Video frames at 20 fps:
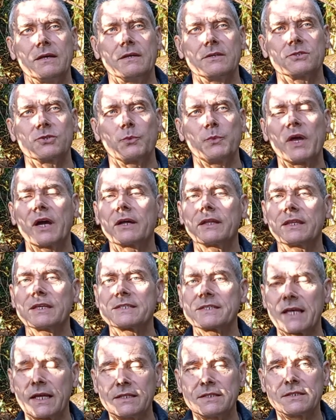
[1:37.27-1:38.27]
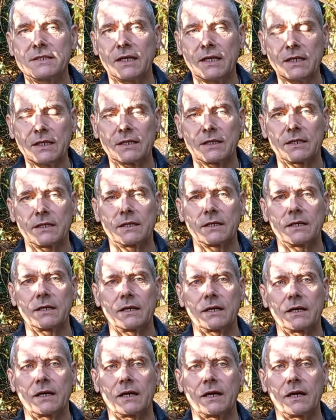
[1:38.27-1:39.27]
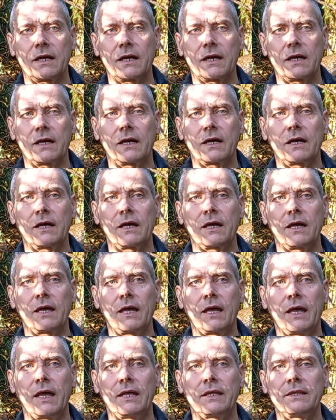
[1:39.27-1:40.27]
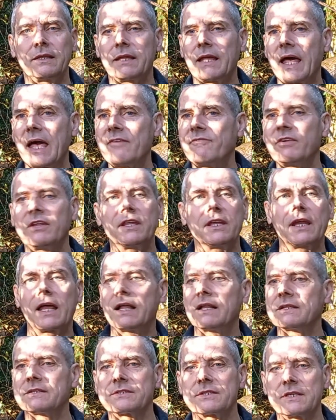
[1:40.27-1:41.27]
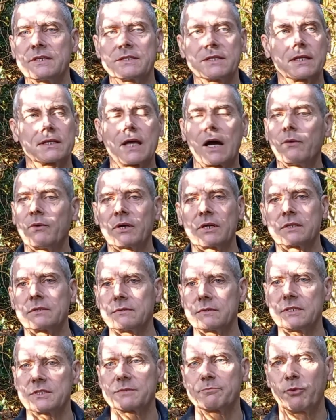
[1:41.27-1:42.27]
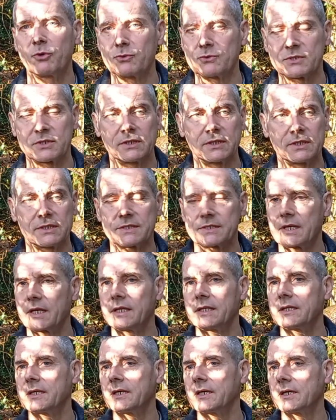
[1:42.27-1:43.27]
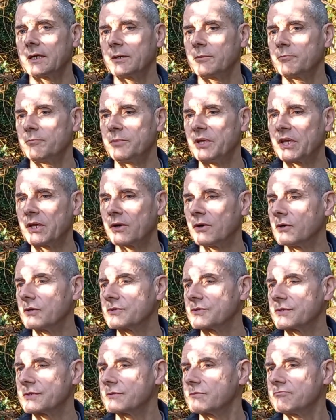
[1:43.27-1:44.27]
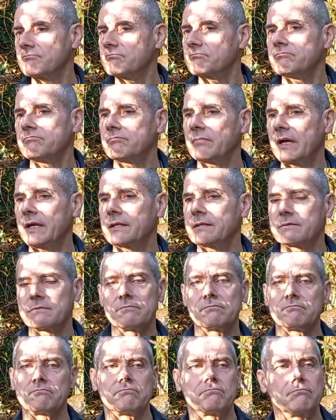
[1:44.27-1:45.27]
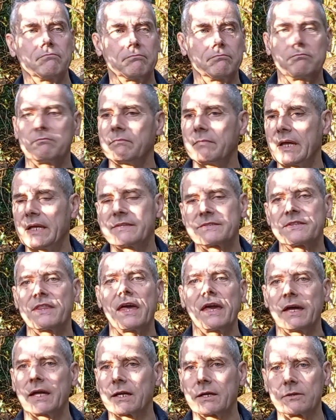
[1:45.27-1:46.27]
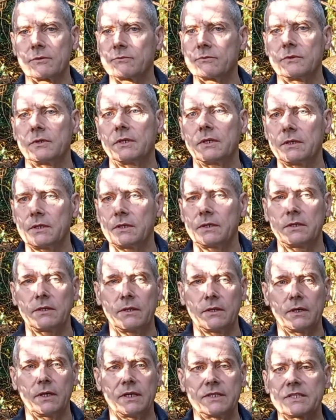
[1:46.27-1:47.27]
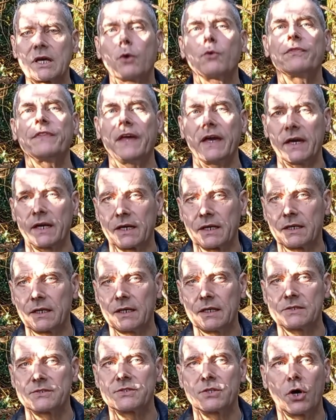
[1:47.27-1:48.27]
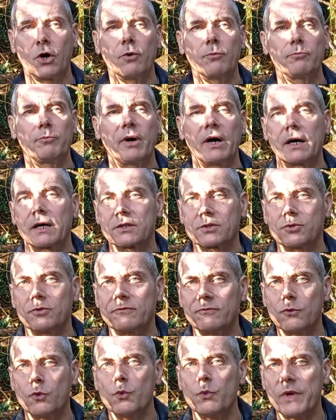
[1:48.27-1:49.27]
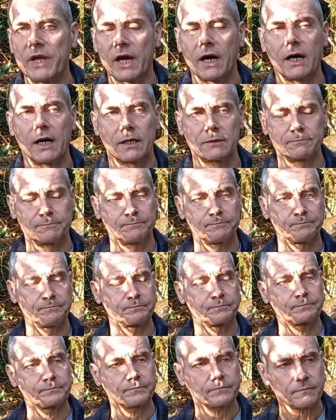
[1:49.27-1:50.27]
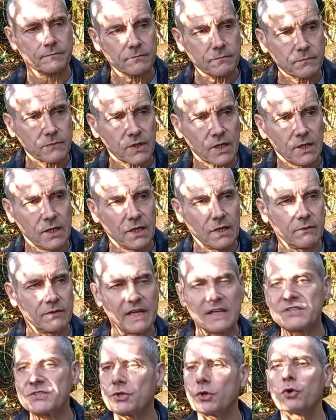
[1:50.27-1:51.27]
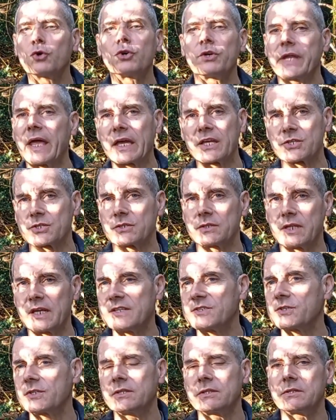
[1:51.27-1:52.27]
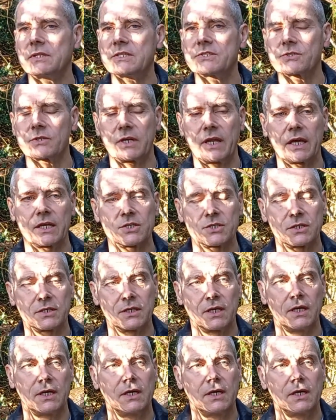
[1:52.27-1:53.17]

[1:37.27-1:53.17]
so we are at the center, and everything else is at our disposals, and because it it's there, it's out there, it's not part of who we are. There is no connection, there is a disconnection.